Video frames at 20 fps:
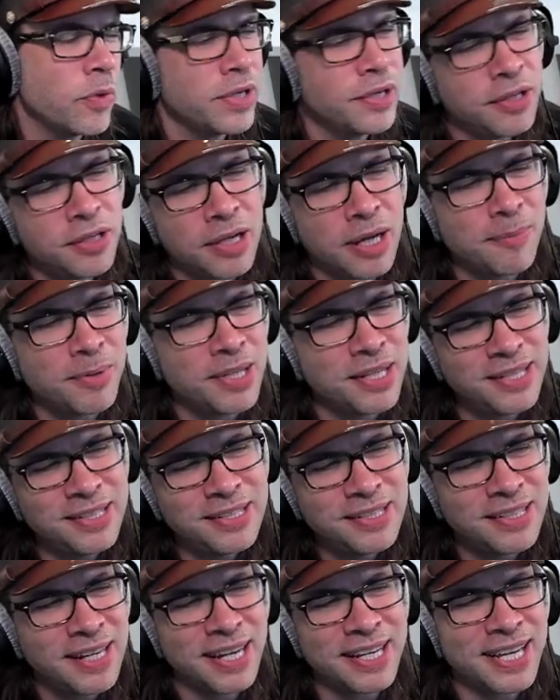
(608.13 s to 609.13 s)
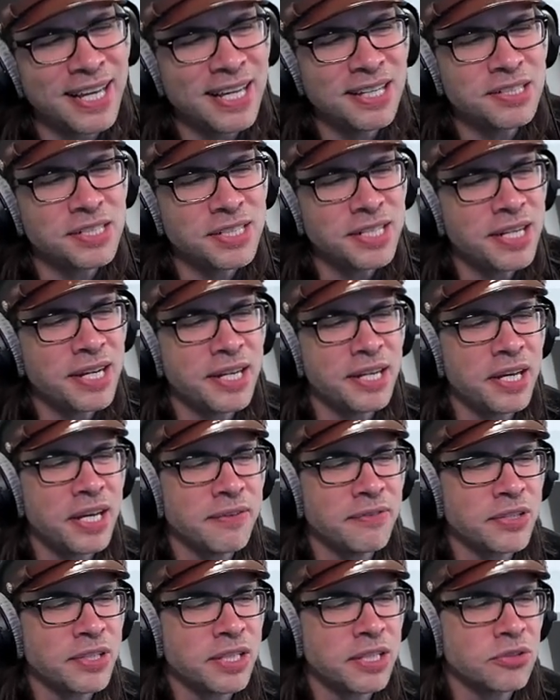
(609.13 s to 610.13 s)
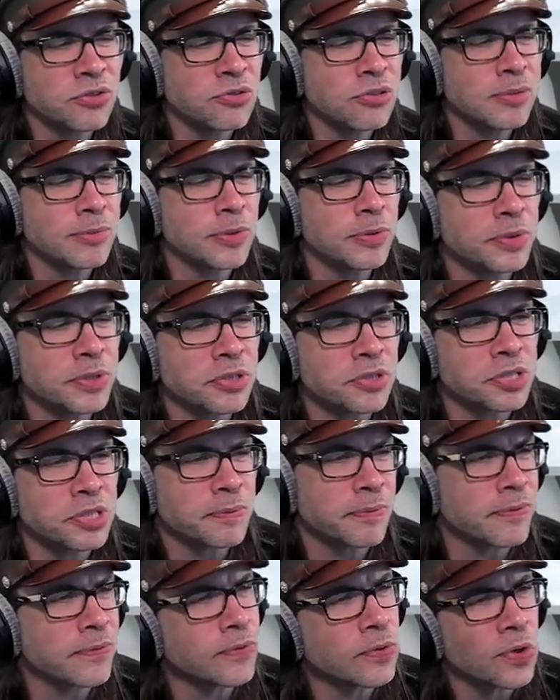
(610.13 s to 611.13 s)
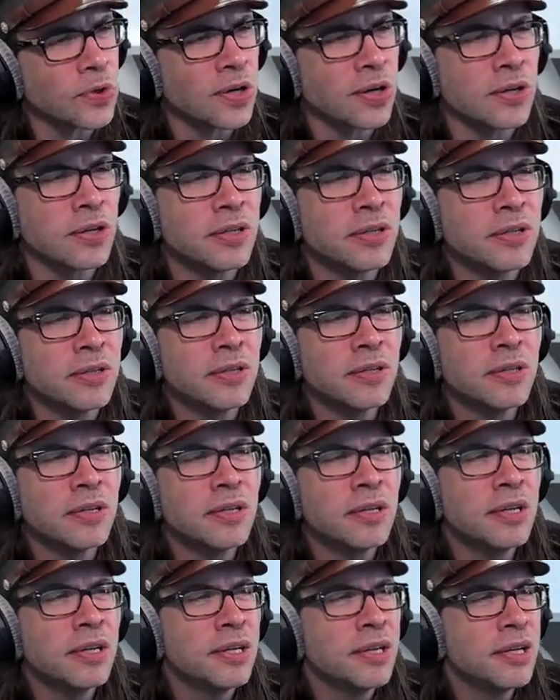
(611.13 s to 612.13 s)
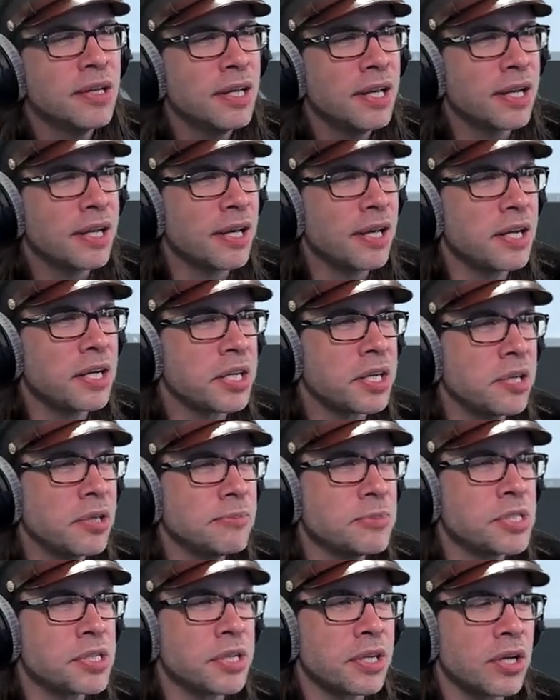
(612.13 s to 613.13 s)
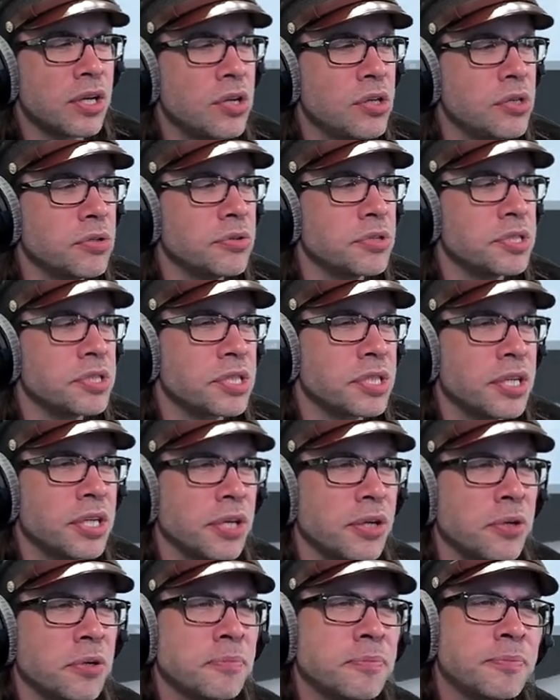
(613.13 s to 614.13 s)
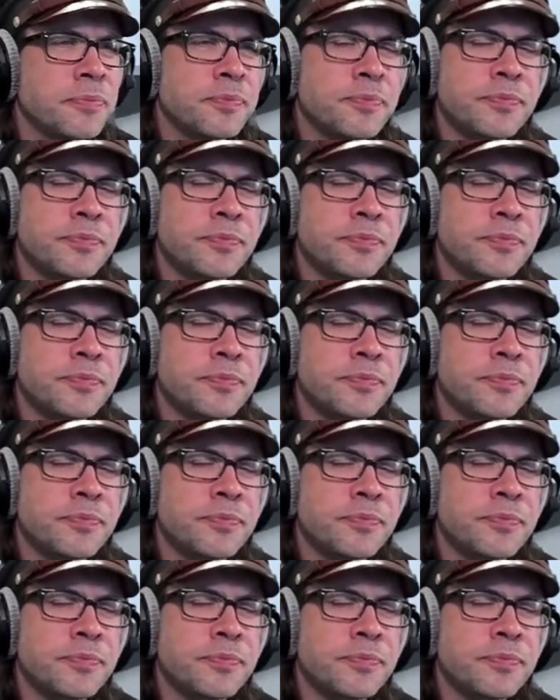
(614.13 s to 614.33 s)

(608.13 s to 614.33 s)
Well, I mean, I can't say I haven't had trouble with this before. It kind of comes and goes, you know.